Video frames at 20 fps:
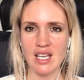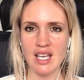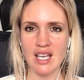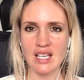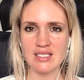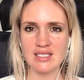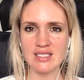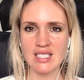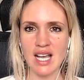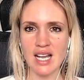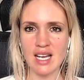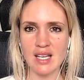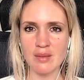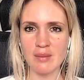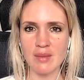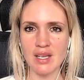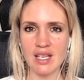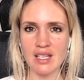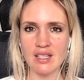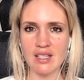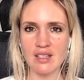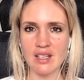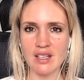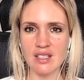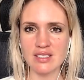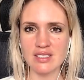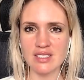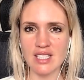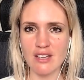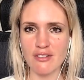Yeah, it's telling me
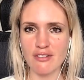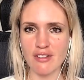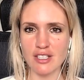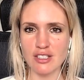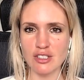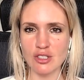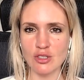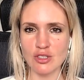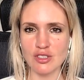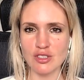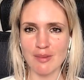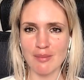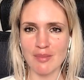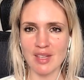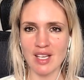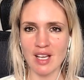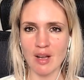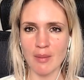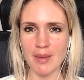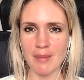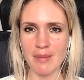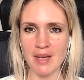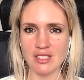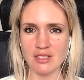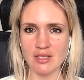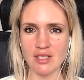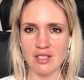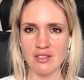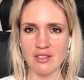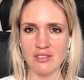that if I do something, I'll be
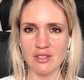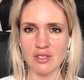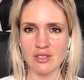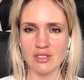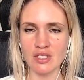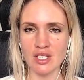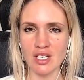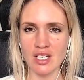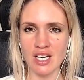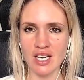better in the future.